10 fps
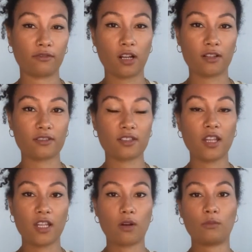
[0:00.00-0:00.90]
us
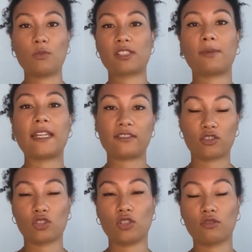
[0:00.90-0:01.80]
and we were split into
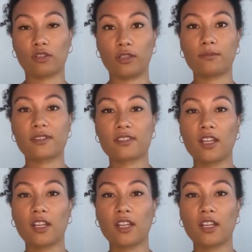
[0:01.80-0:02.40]
two groups,